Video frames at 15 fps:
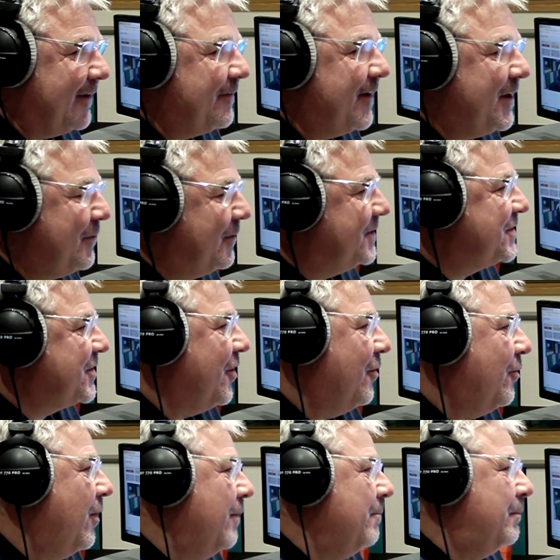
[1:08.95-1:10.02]
If anyone's
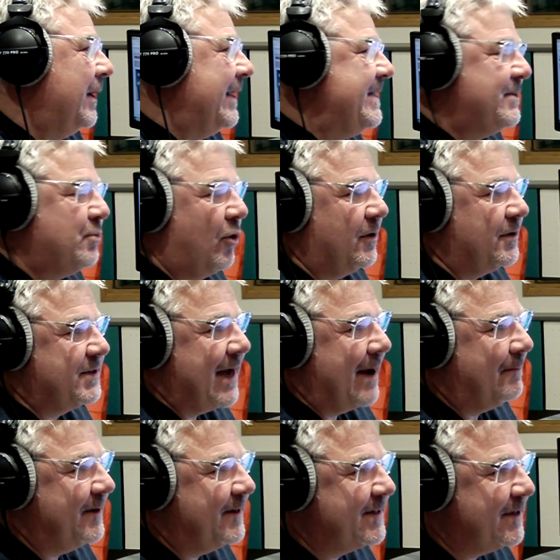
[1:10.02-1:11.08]
got one, please
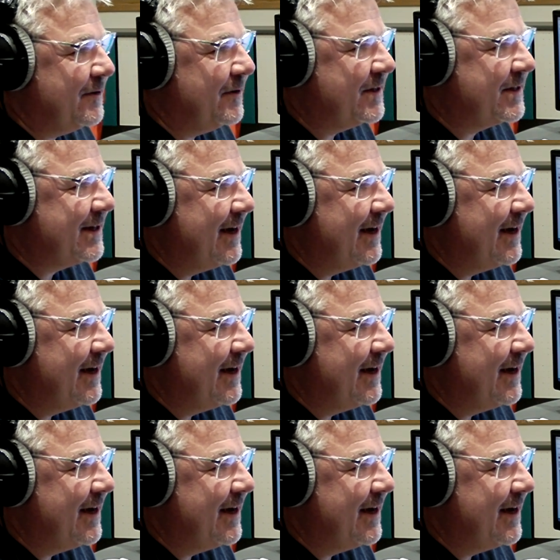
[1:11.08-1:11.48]
WhatsApp it to us.